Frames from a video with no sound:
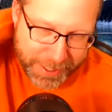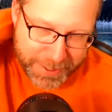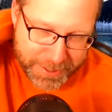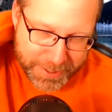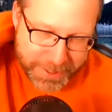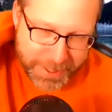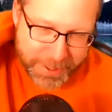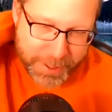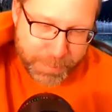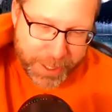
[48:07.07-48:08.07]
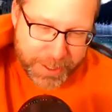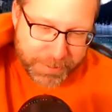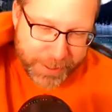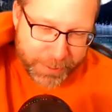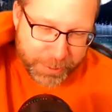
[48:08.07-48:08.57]
a disease that spreads
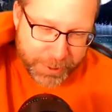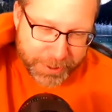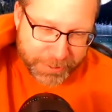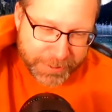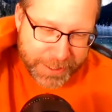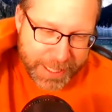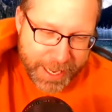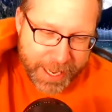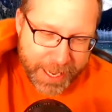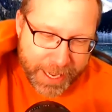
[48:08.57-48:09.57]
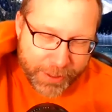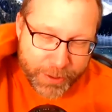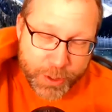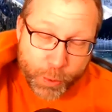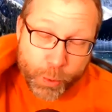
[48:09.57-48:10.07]
around the world. There
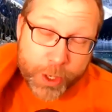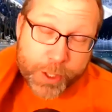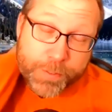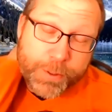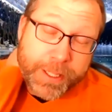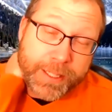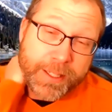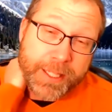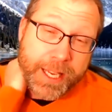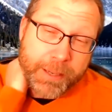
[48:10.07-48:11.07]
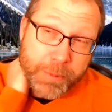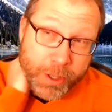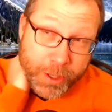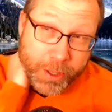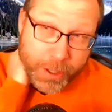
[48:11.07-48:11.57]
was a wonderful indie game
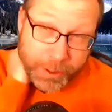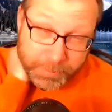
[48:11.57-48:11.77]
called